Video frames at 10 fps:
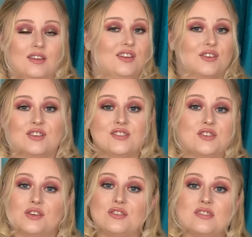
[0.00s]
You could
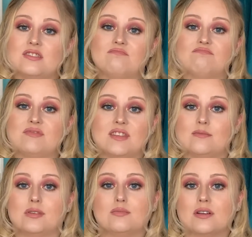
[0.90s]
just
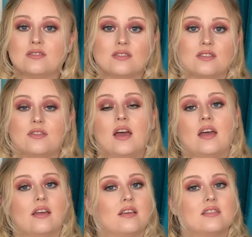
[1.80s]
simply bronze up the
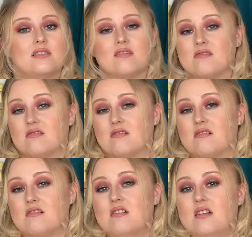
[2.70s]
face,
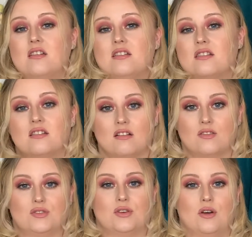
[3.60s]
or you can
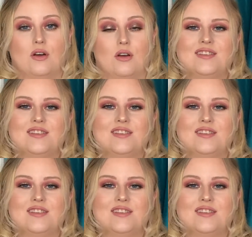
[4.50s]
contour.